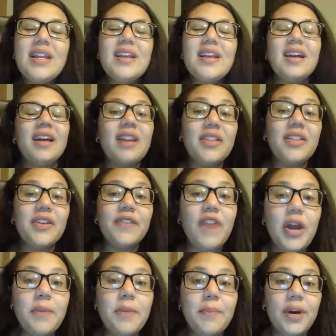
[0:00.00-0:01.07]
Another
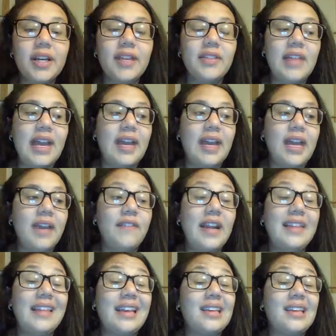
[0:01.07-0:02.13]
fun book that I find
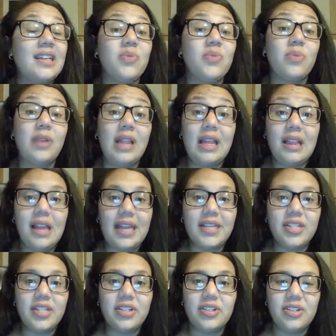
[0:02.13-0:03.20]
that kids really like
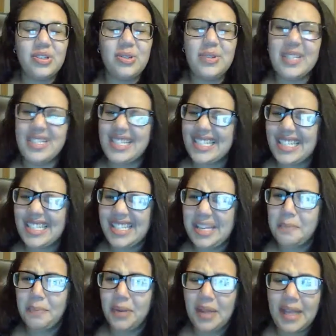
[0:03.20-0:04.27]
to do and just sit and
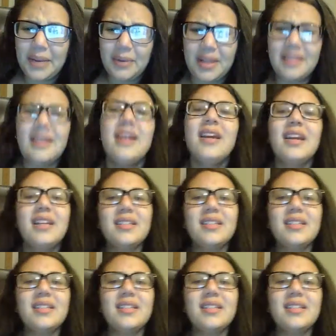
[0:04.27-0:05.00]
play with is our